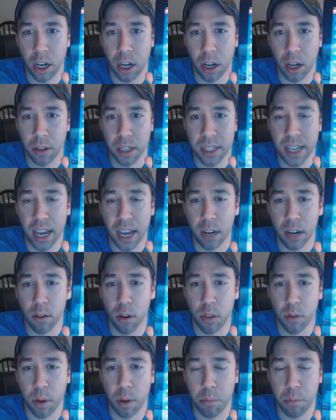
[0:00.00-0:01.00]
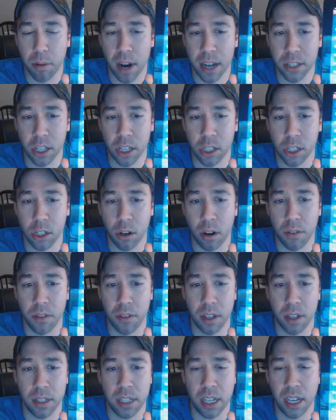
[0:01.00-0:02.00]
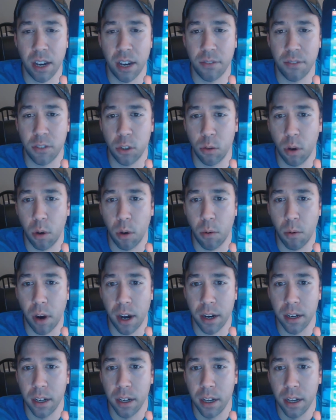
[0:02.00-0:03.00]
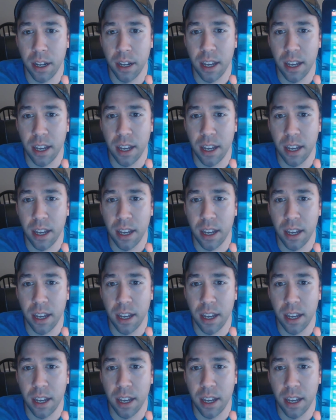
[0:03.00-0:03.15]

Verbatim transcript: Tegra 3 processor of the TF201,